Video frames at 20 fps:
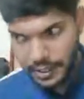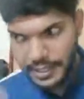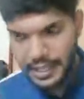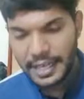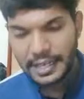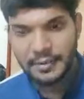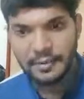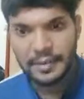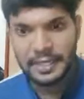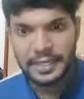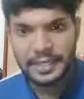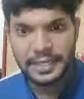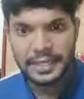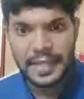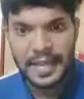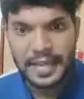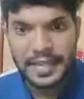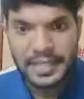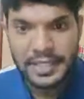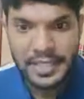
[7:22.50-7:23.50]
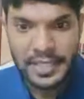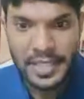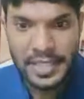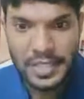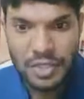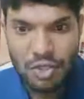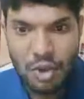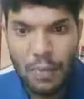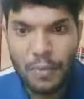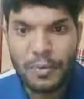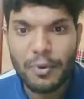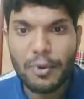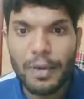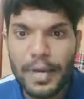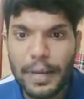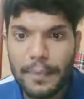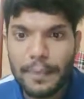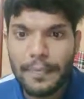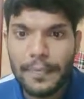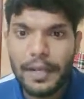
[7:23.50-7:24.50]
that we take a string
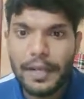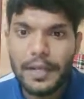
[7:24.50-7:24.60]
software.